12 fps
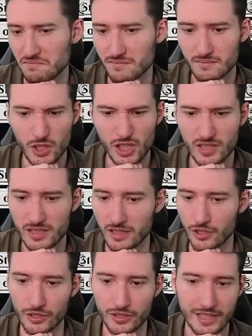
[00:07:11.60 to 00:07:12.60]
just a
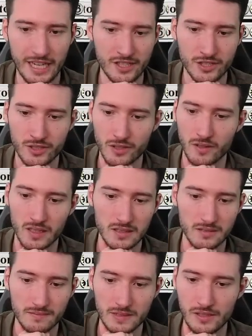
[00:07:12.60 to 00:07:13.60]
good
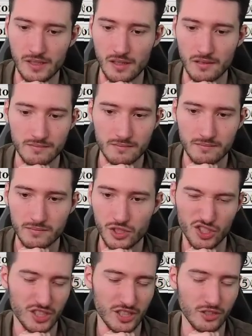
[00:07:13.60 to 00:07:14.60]
catch-all, you know,
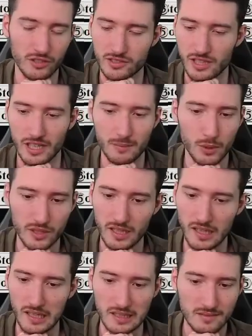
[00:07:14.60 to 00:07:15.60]
just a good sideboard
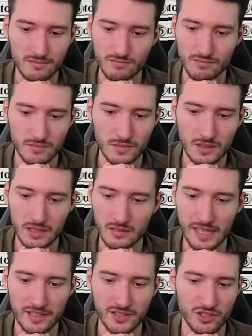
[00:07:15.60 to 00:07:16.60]
card. It
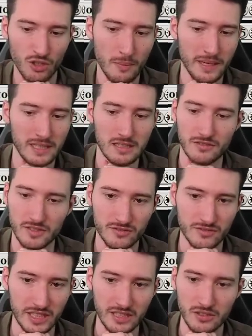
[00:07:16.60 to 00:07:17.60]
hits so many different
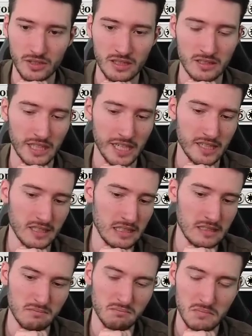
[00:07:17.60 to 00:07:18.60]
things. You can side it
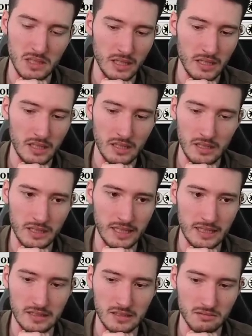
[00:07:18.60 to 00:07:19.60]
in
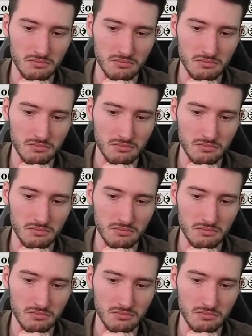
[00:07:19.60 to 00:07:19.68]
against